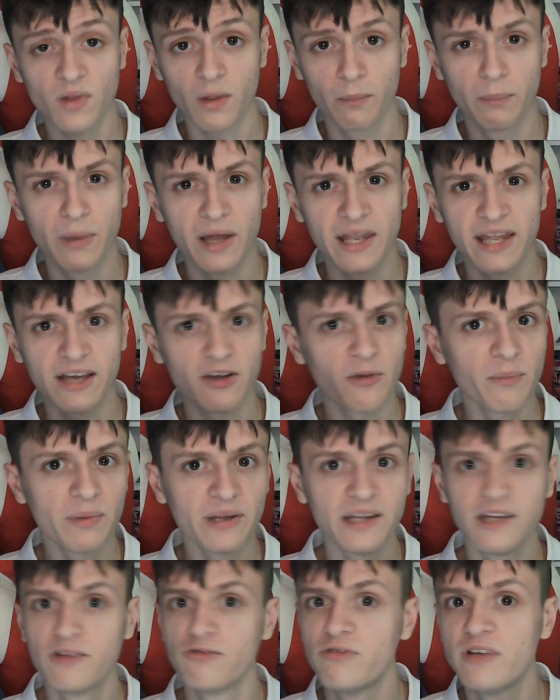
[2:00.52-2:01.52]
But they
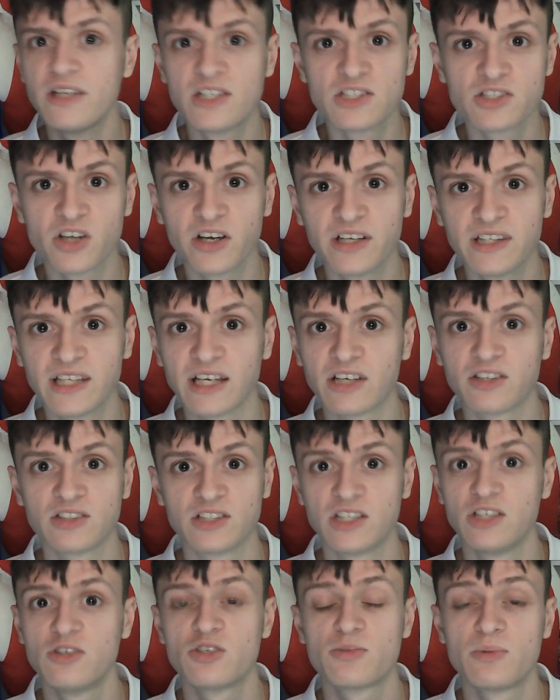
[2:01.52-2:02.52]
completely redesigned it because
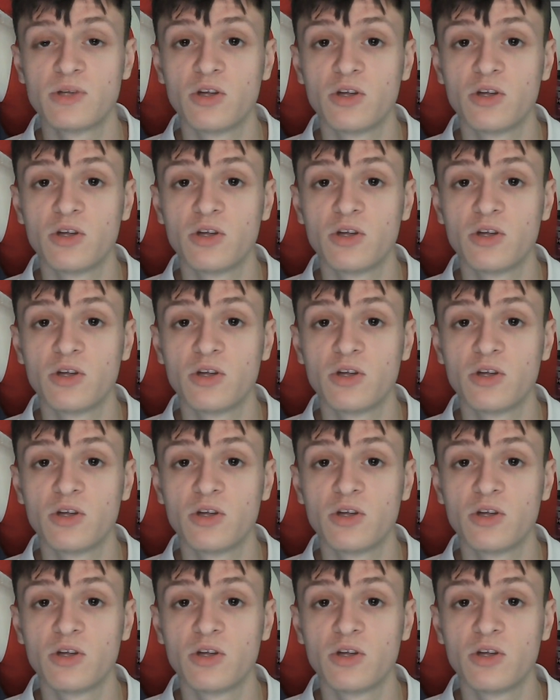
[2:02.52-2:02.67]
there used to be